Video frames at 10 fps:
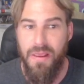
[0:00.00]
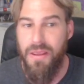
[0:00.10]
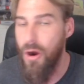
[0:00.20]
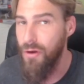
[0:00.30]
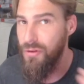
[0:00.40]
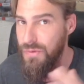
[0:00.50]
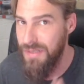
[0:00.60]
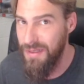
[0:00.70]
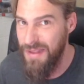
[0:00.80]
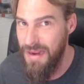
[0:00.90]
He
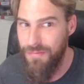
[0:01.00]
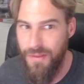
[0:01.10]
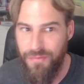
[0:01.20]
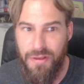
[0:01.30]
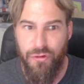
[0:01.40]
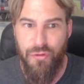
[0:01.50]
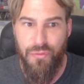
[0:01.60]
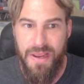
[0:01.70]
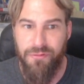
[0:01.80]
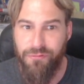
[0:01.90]
argues again that the
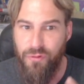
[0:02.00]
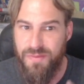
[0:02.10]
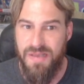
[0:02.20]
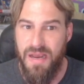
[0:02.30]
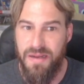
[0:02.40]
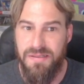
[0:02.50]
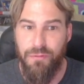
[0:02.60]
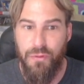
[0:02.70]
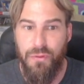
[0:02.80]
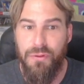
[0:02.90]
cuneiform signs
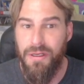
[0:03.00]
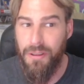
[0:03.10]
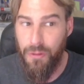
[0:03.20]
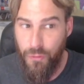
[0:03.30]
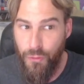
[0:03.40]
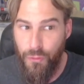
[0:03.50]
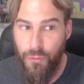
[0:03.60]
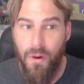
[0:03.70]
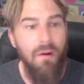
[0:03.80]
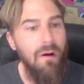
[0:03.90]
of Ug and
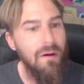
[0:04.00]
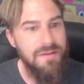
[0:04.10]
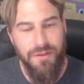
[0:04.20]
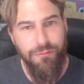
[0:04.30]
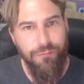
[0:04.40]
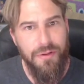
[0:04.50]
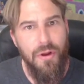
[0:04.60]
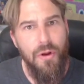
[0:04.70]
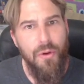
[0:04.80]
Gu are different,